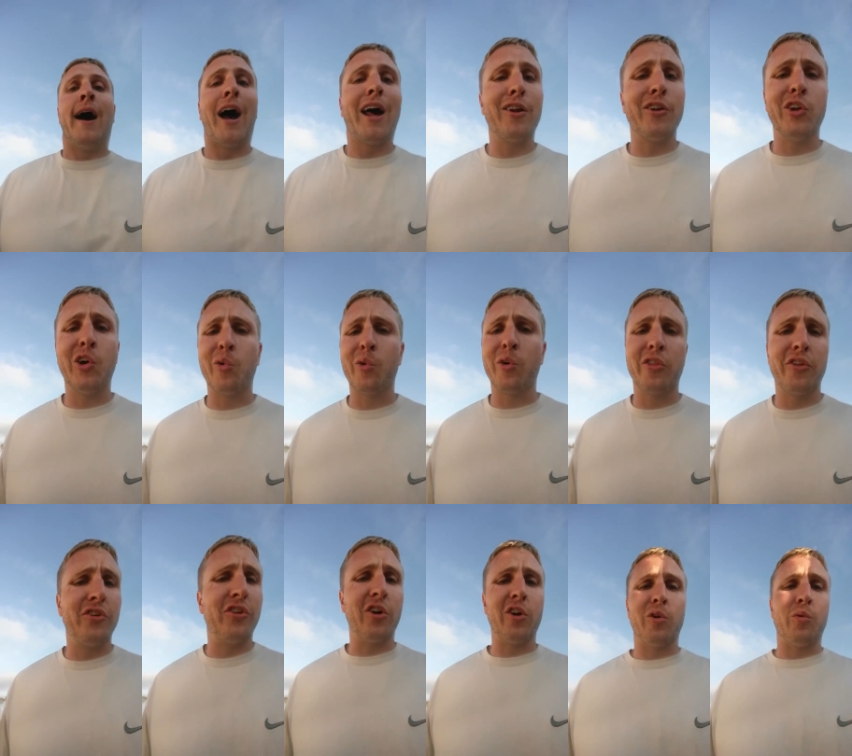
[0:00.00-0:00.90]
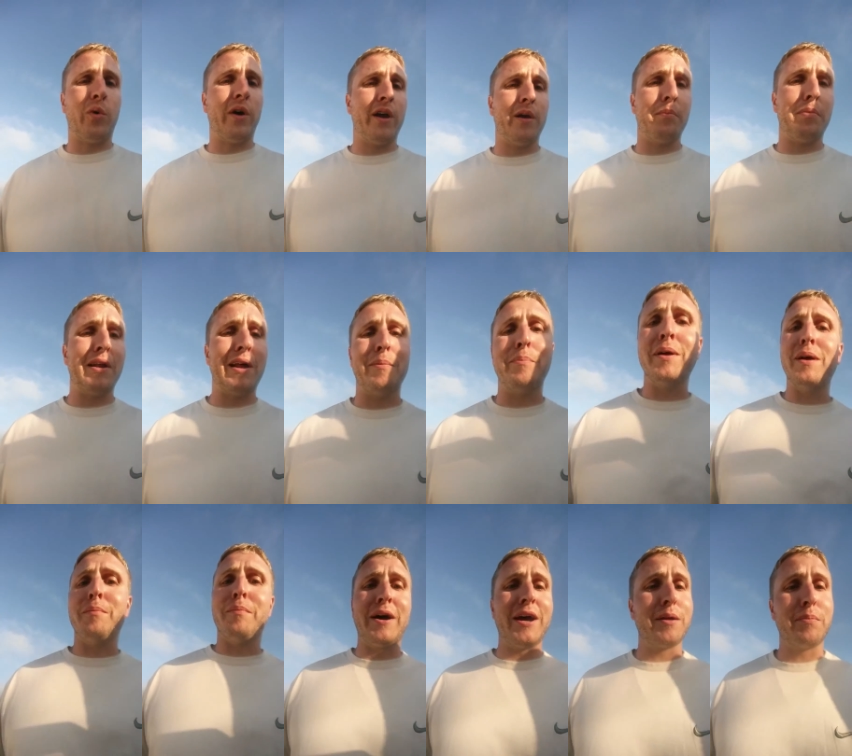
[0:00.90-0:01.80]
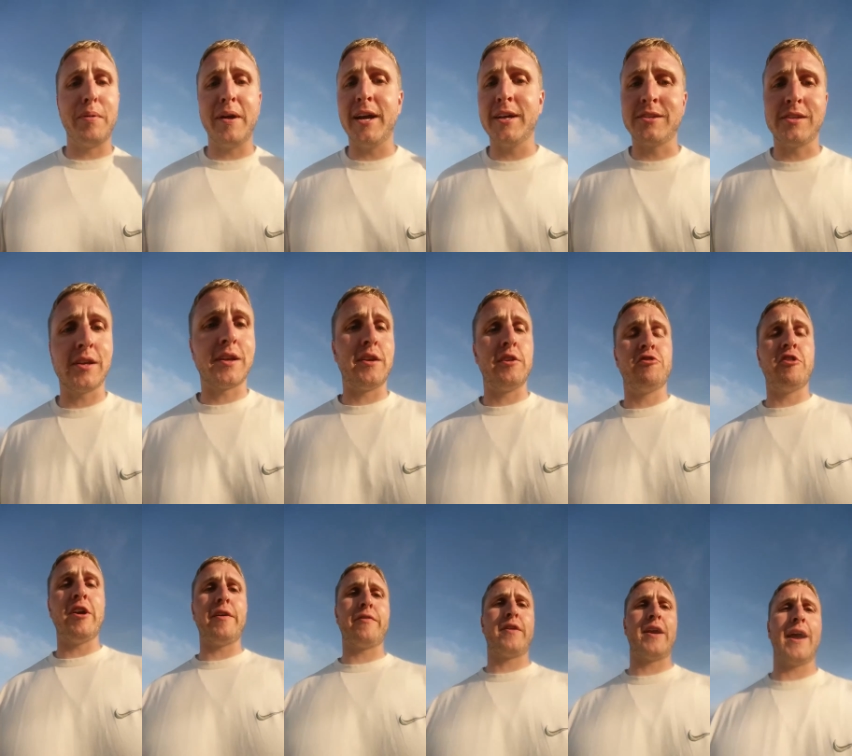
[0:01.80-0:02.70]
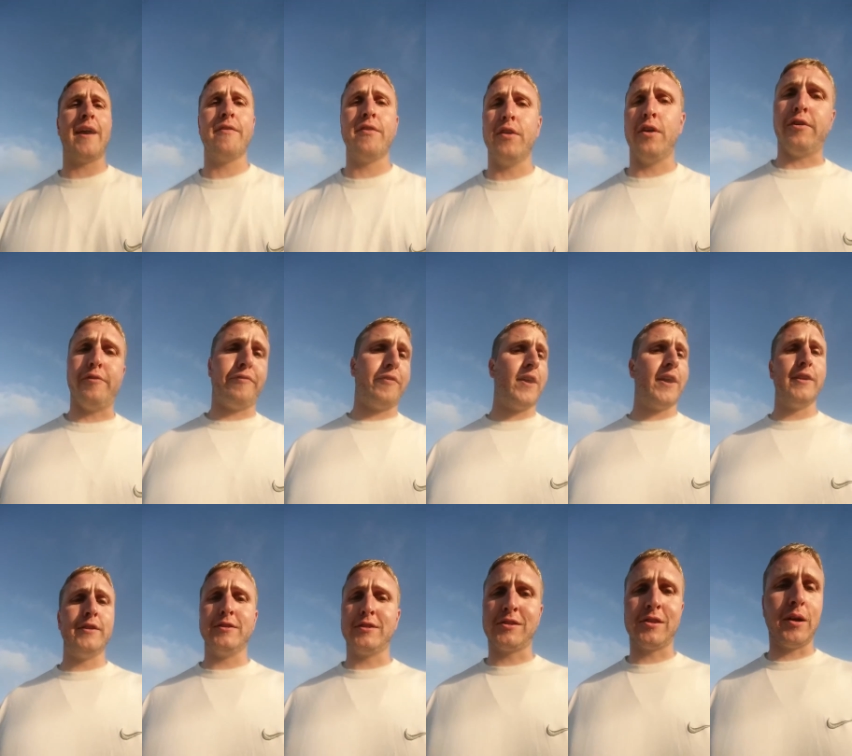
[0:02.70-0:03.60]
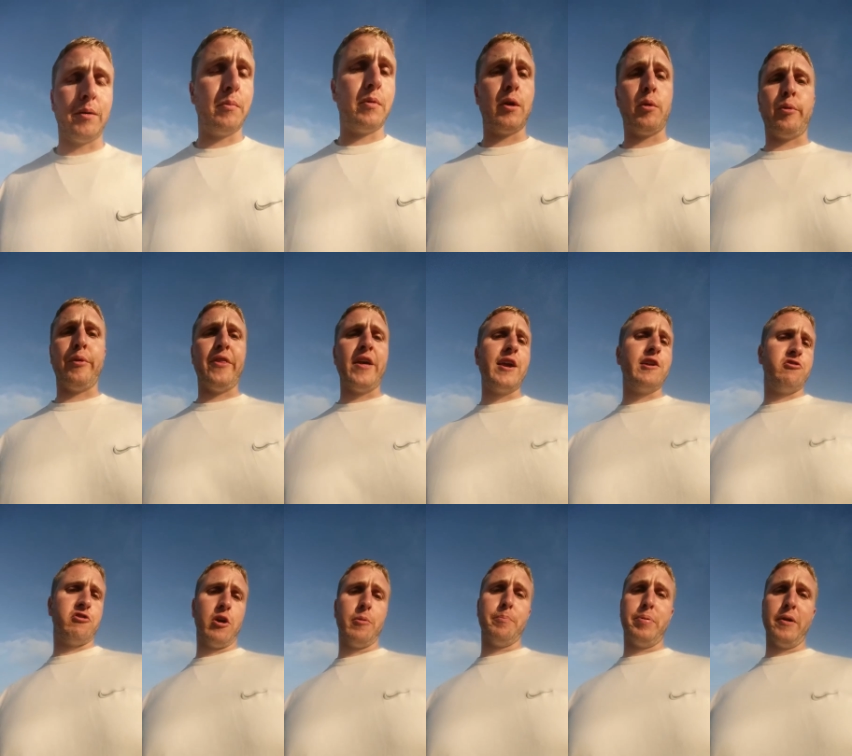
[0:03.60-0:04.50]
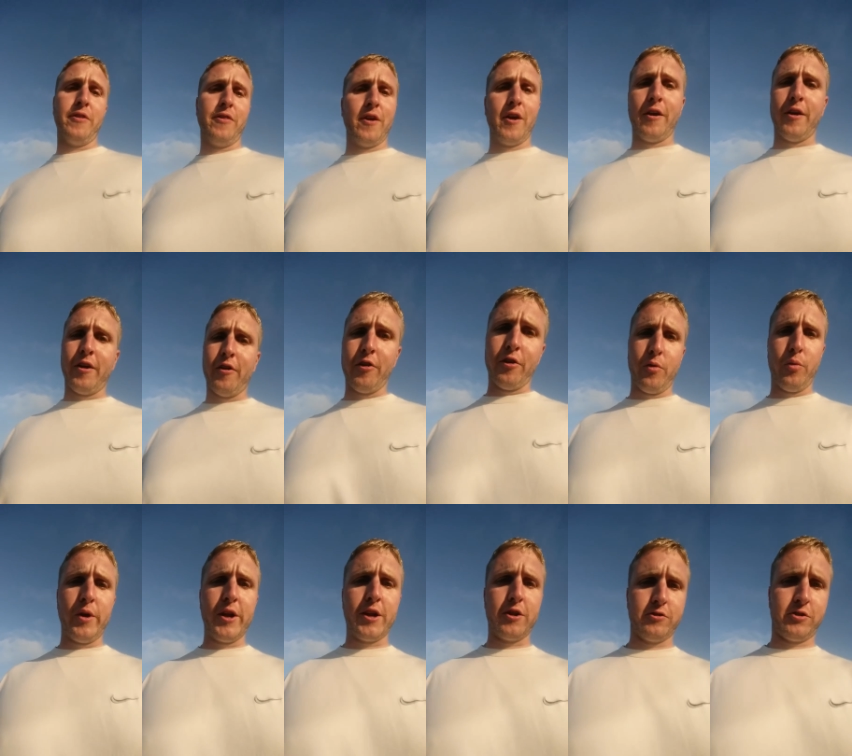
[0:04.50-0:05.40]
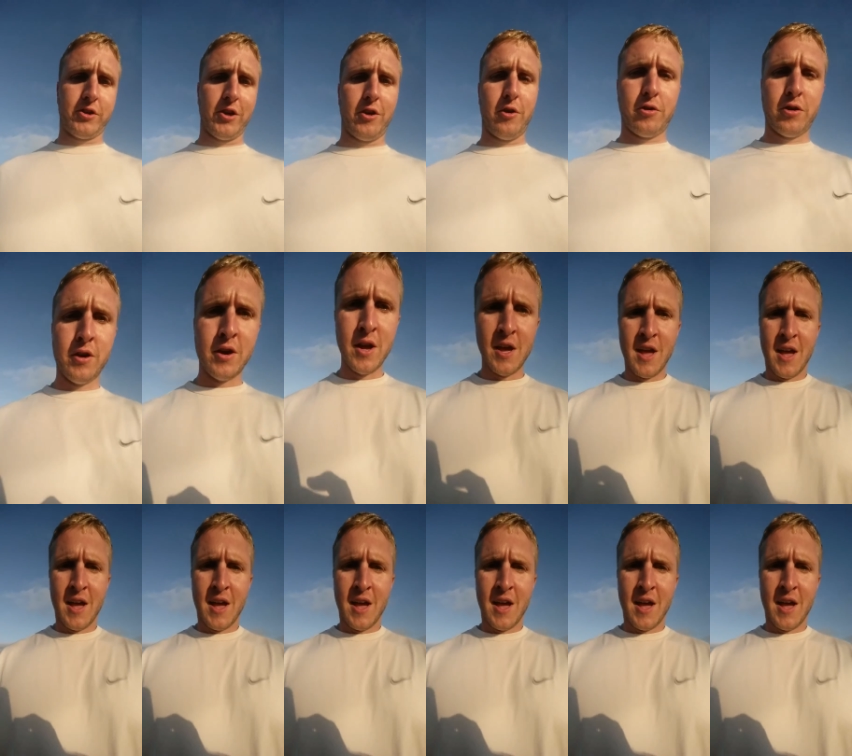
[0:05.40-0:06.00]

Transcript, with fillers: I don't know where the dirt went, but I bet Mike Bassick and Jeff Cavanaugh find it somewhere when they jump in there here in a week or so.